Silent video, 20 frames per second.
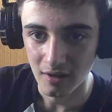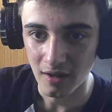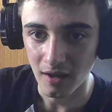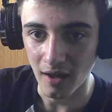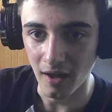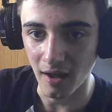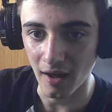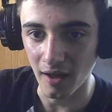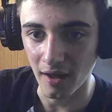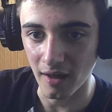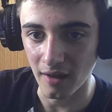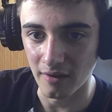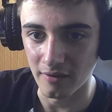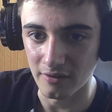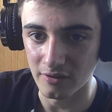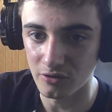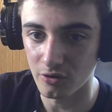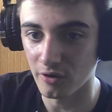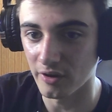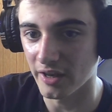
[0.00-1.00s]
And
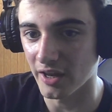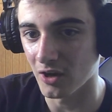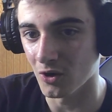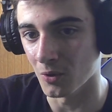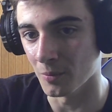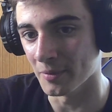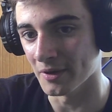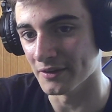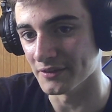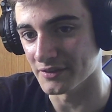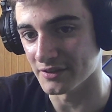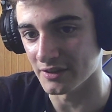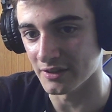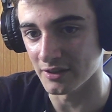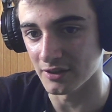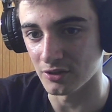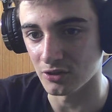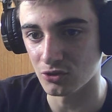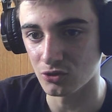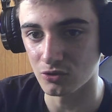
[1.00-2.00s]
his on KO
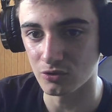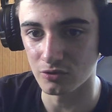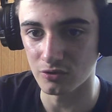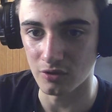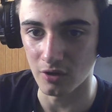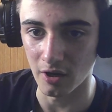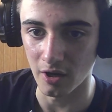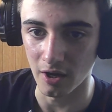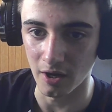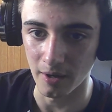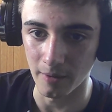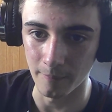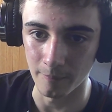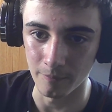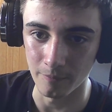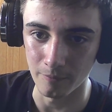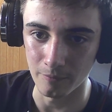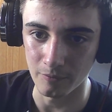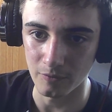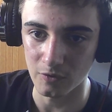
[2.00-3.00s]
ability,
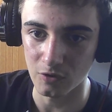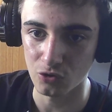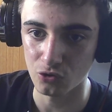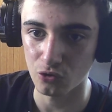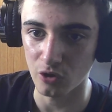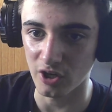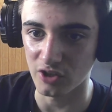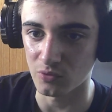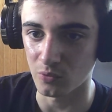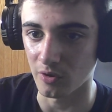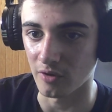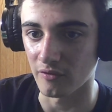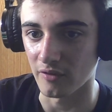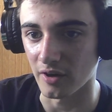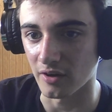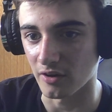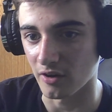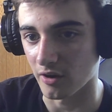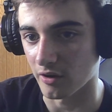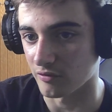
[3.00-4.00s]
trash one
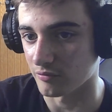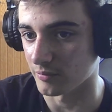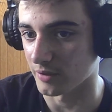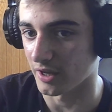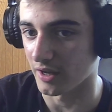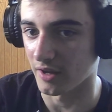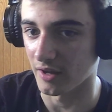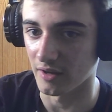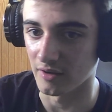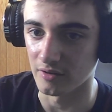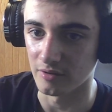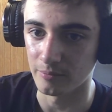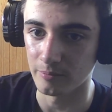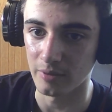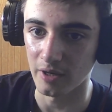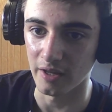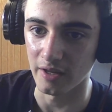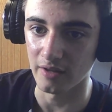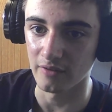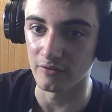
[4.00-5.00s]
event card from your hand,
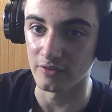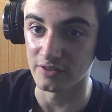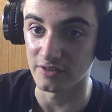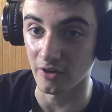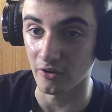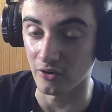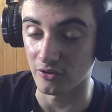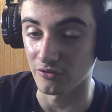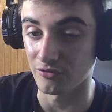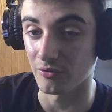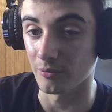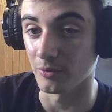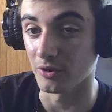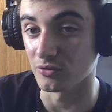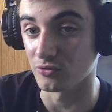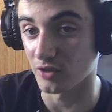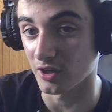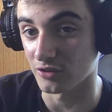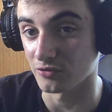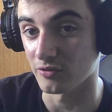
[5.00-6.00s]
play this character from your
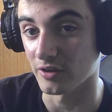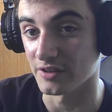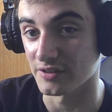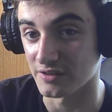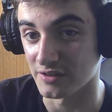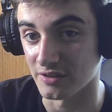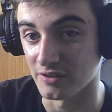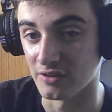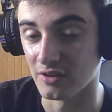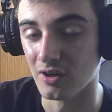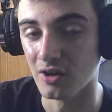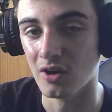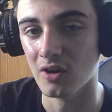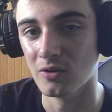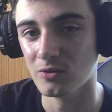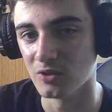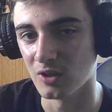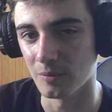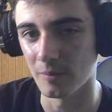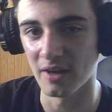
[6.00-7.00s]
trash rested.
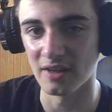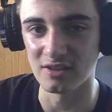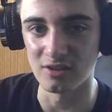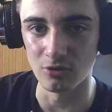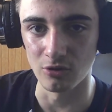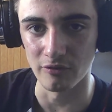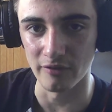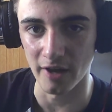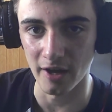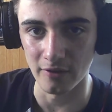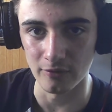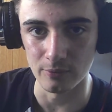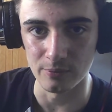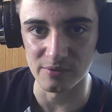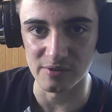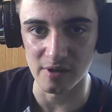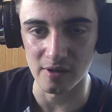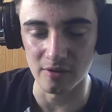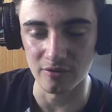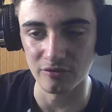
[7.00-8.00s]
So you can basically revive
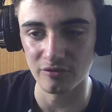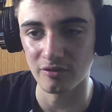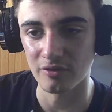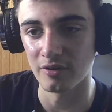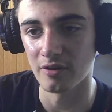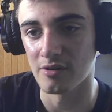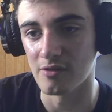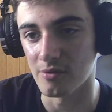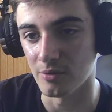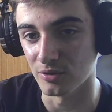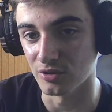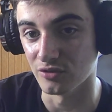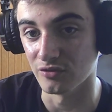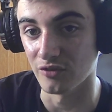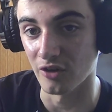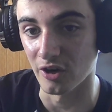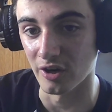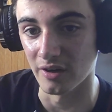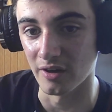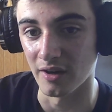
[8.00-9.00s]
himself, which is
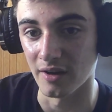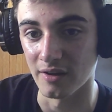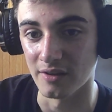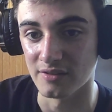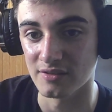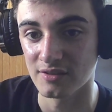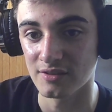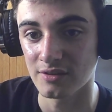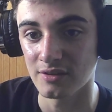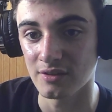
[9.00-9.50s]
very nice.